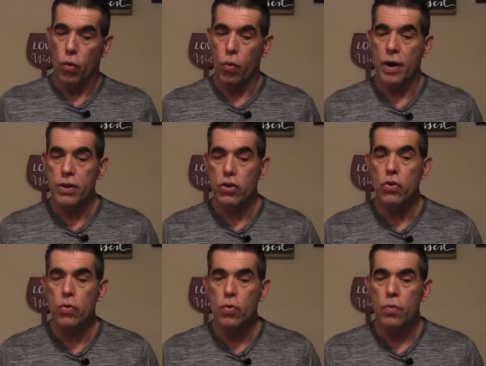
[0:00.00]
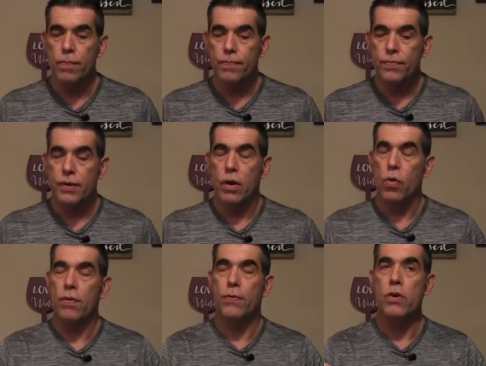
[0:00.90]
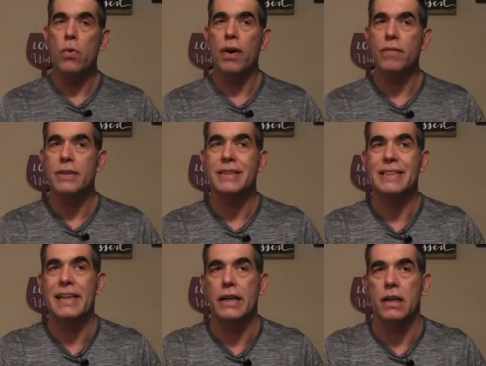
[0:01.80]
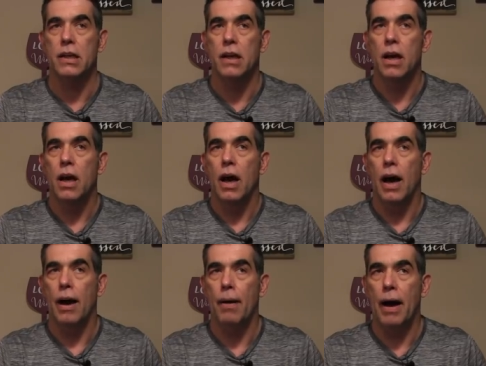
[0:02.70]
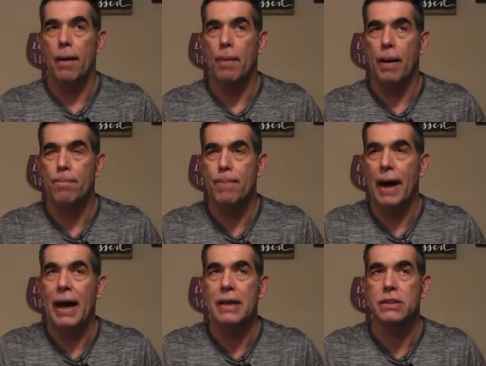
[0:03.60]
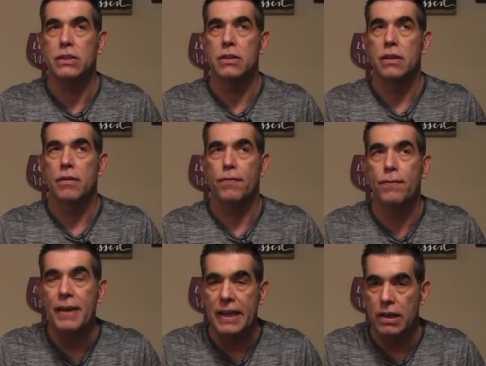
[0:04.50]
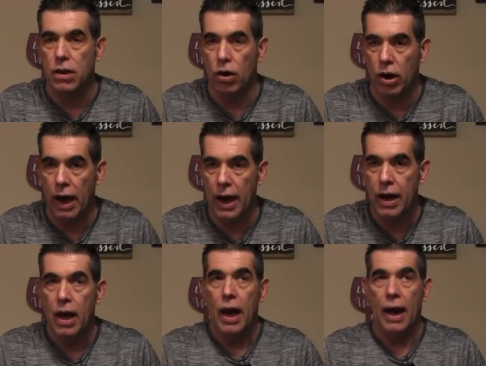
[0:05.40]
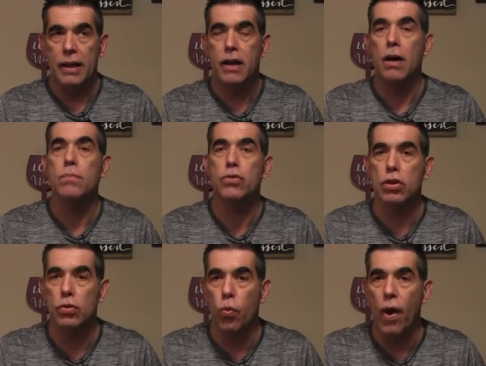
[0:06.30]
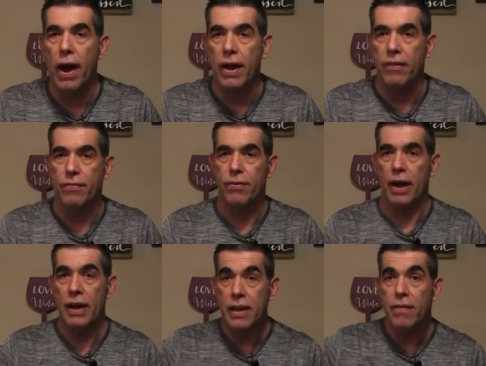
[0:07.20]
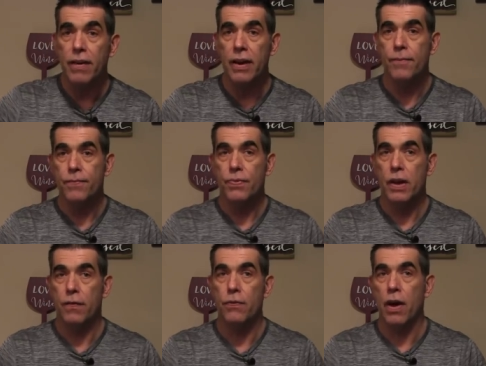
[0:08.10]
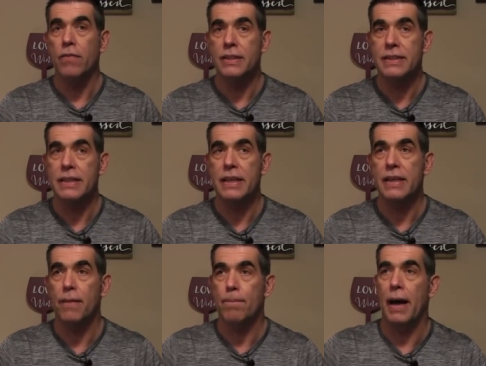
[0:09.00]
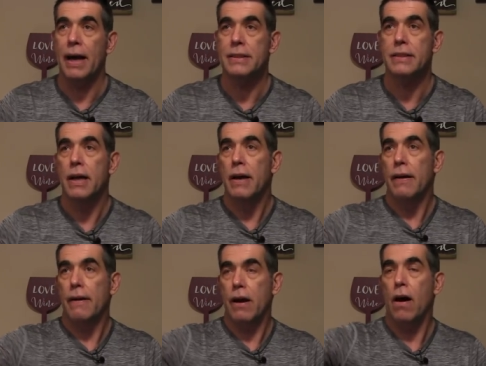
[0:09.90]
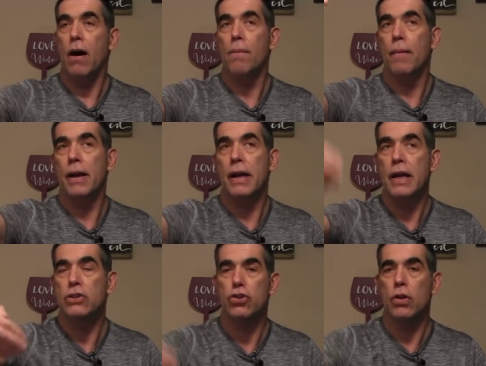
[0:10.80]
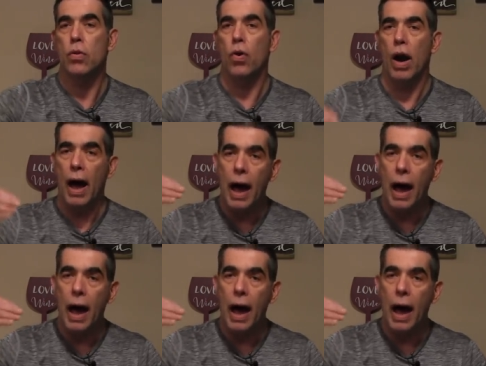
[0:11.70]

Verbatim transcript: When you, if you ever seen a, a, a bass feed, okay, and come through the wave, and even if you ever seen a bass come and hit your lure,